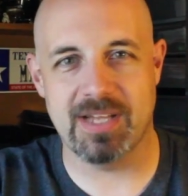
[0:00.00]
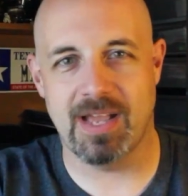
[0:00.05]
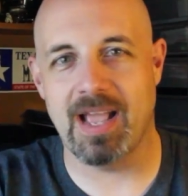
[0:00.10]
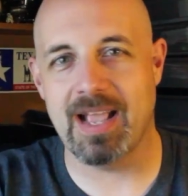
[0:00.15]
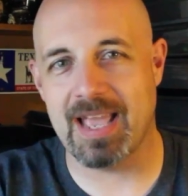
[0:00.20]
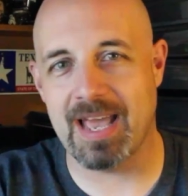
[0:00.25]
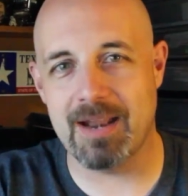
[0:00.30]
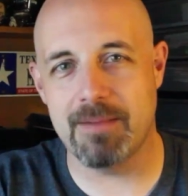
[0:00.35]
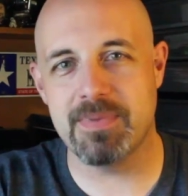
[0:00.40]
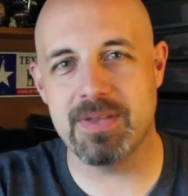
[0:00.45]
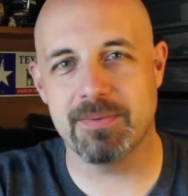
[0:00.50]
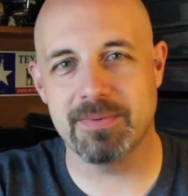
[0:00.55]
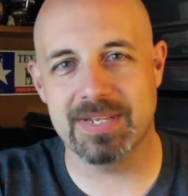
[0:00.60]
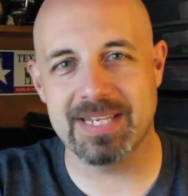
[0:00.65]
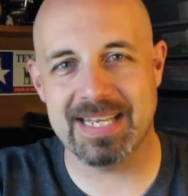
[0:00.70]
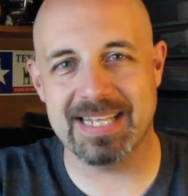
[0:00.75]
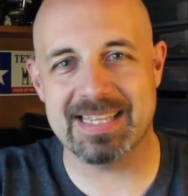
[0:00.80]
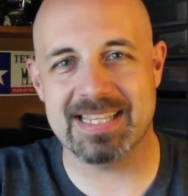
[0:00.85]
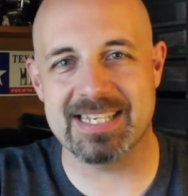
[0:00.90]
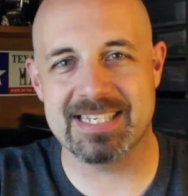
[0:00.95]
I gotta be able
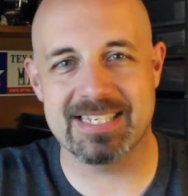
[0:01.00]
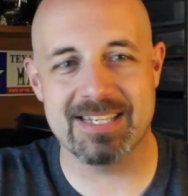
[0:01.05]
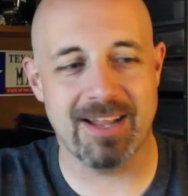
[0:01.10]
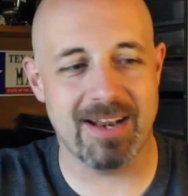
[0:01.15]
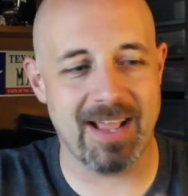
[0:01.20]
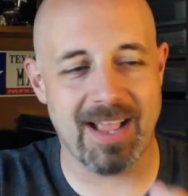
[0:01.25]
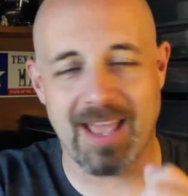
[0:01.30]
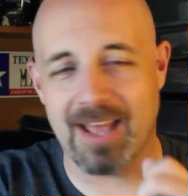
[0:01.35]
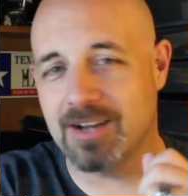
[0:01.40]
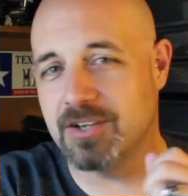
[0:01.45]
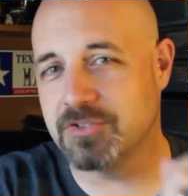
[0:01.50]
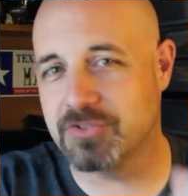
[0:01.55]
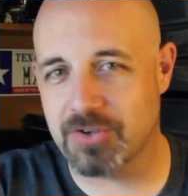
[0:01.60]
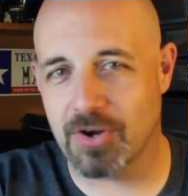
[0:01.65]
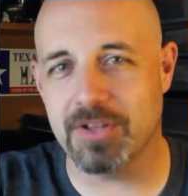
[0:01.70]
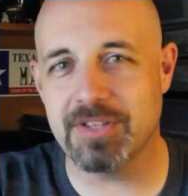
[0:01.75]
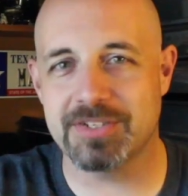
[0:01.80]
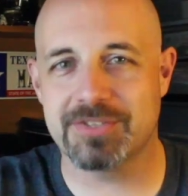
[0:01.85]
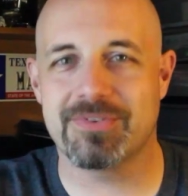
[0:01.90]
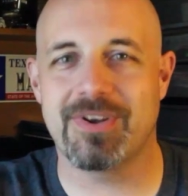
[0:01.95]
to get this done. I gotta
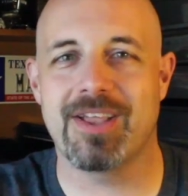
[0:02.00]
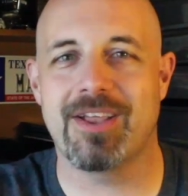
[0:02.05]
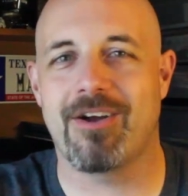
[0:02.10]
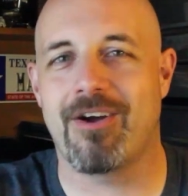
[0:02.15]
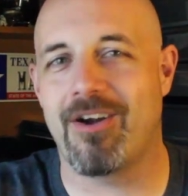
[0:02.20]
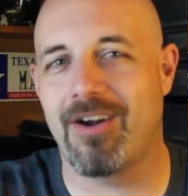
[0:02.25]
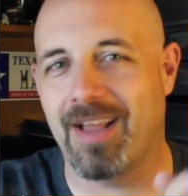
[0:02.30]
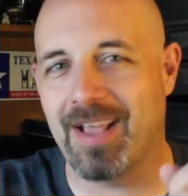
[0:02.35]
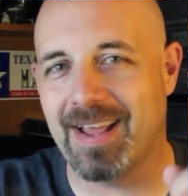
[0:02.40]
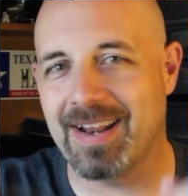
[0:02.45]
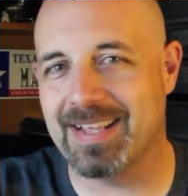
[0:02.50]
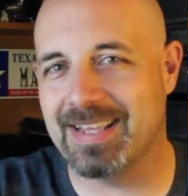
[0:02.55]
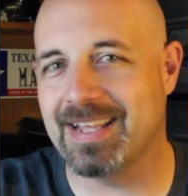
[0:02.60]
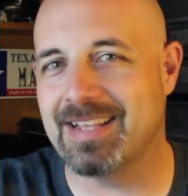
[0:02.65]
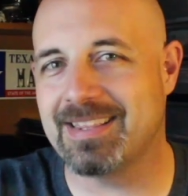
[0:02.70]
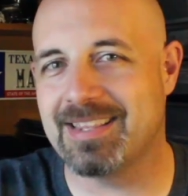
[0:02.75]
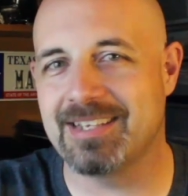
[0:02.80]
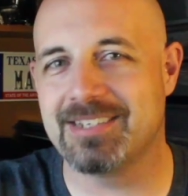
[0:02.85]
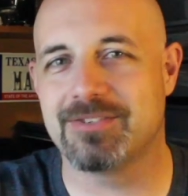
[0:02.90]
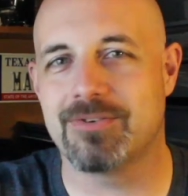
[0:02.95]
draw this right card. I gotta
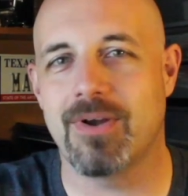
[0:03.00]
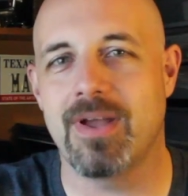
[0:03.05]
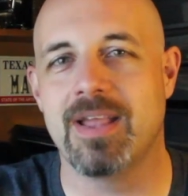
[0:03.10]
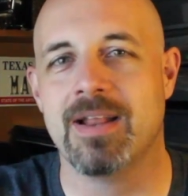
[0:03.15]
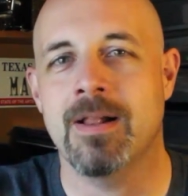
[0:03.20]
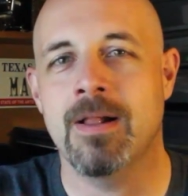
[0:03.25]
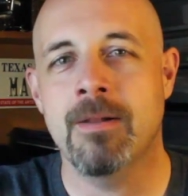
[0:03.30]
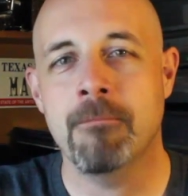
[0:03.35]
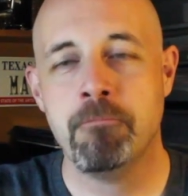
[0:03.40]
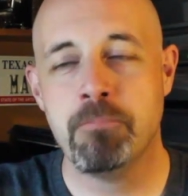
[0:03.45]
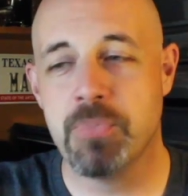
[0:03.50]
get this right.